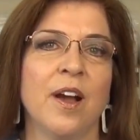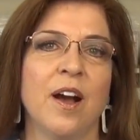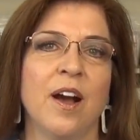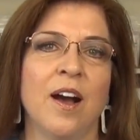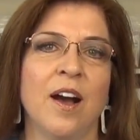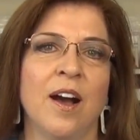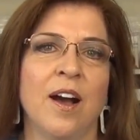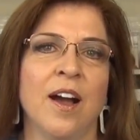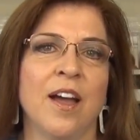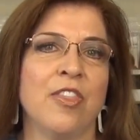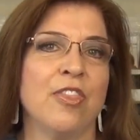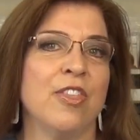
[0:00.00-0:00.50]

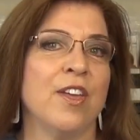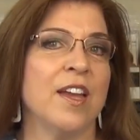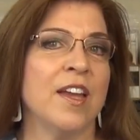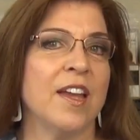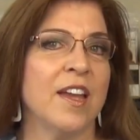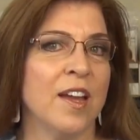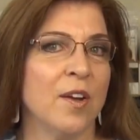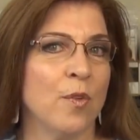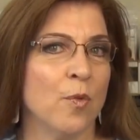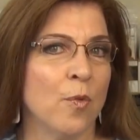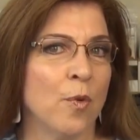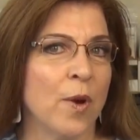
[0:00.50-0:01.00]
I think
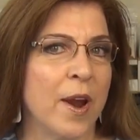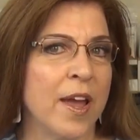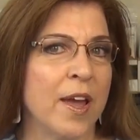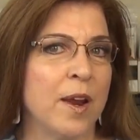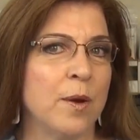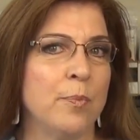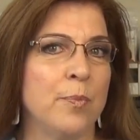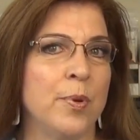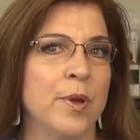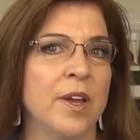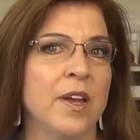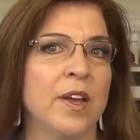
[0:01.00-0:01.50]
it
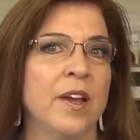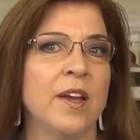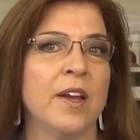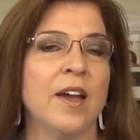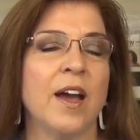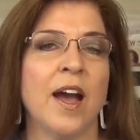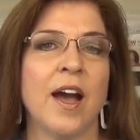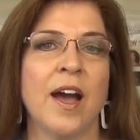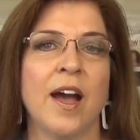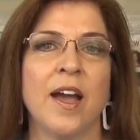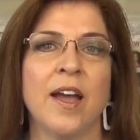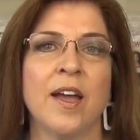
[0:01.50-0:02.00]
ran
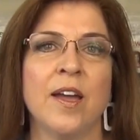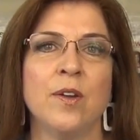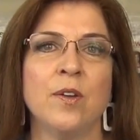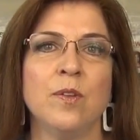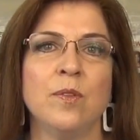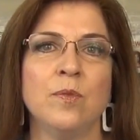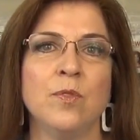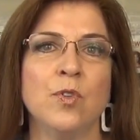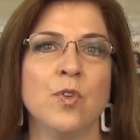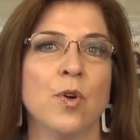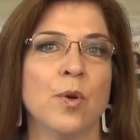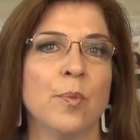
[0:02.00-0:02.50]
big.
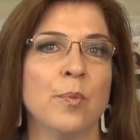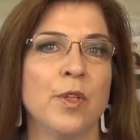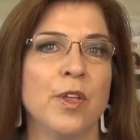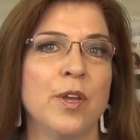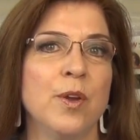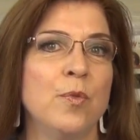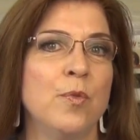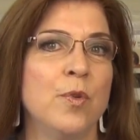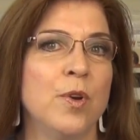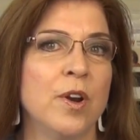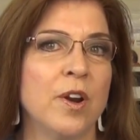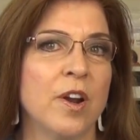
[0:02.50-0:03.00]
I
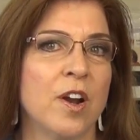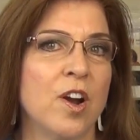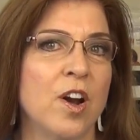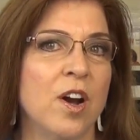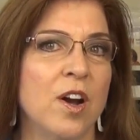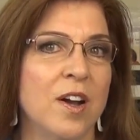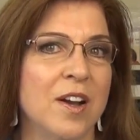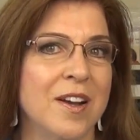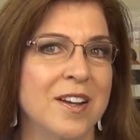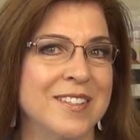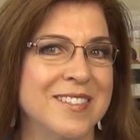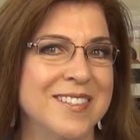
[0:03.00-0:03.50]
normally would have
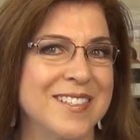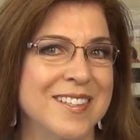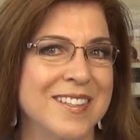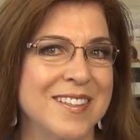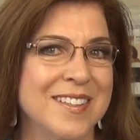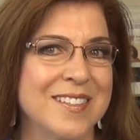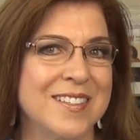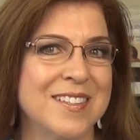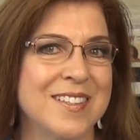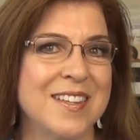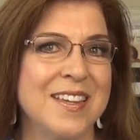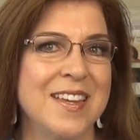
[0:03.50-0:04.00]
cut a
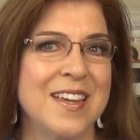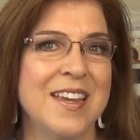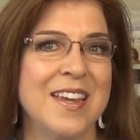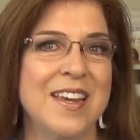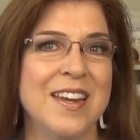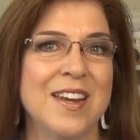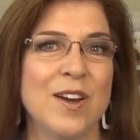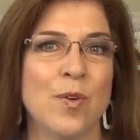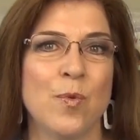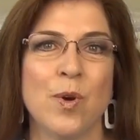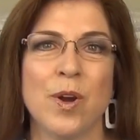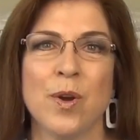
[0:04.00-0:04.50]

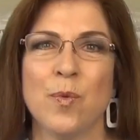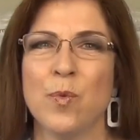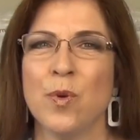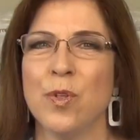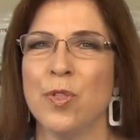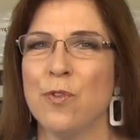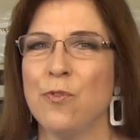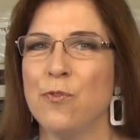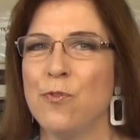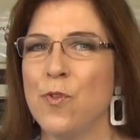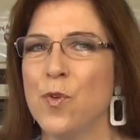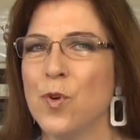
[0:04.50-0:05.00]
16. I went
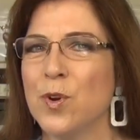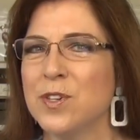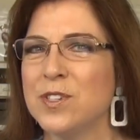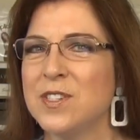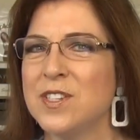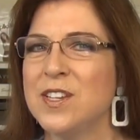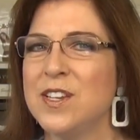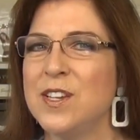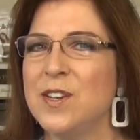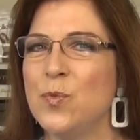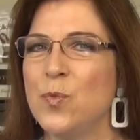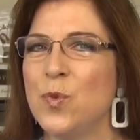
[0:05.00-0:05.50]
with a
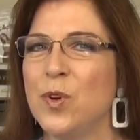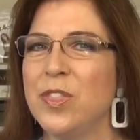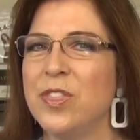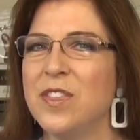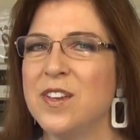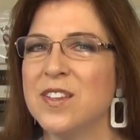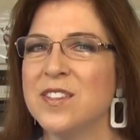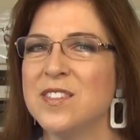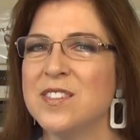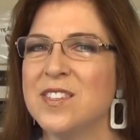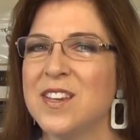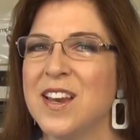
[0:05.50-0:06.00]
14 with
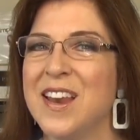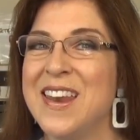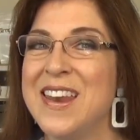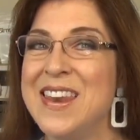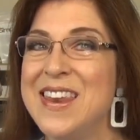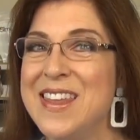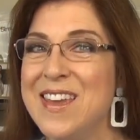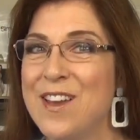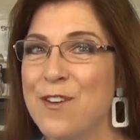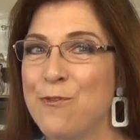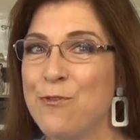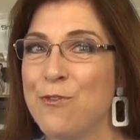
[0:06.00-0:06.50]
this
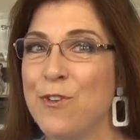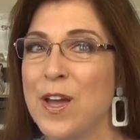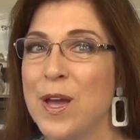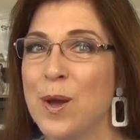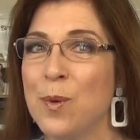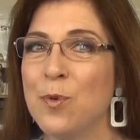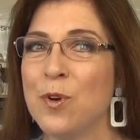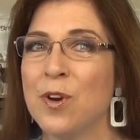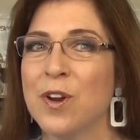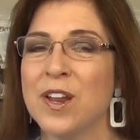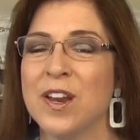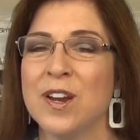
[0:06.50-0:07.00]
knit
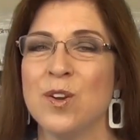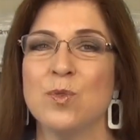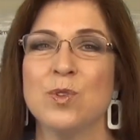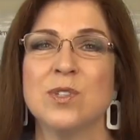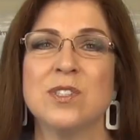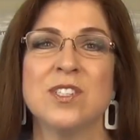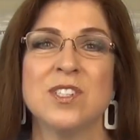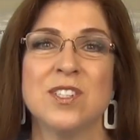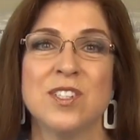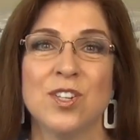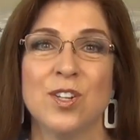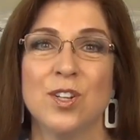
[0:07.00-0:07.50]
fabric, and it
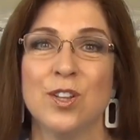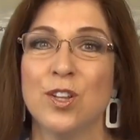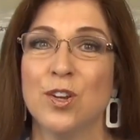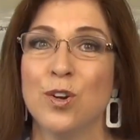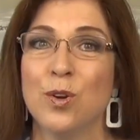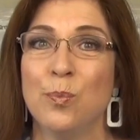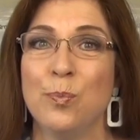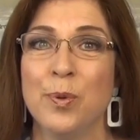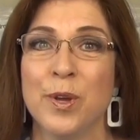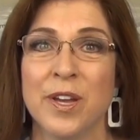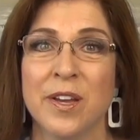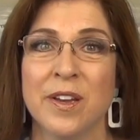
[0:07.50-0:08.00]
was still a
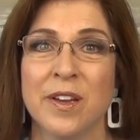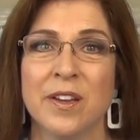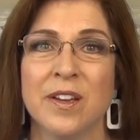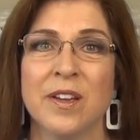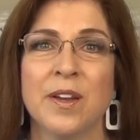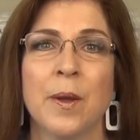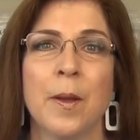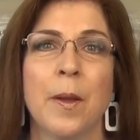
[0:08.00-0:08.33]
little big.